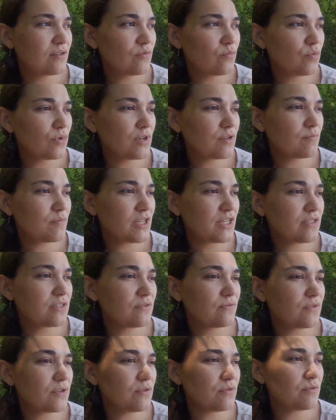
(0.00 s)
what it means
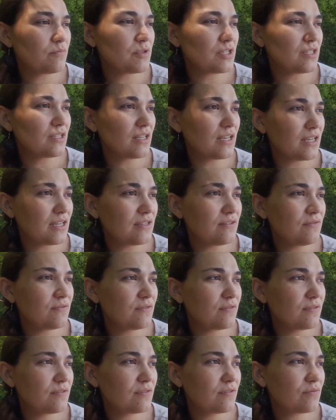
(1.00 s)
for you to be alive,
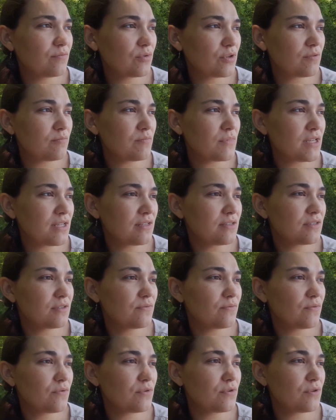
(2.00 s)
what it means
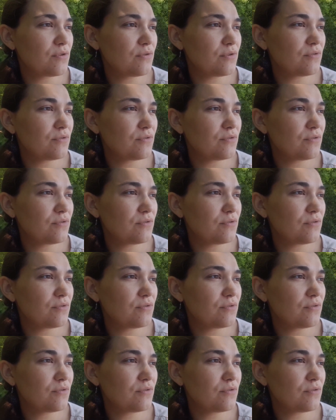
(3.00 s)
for you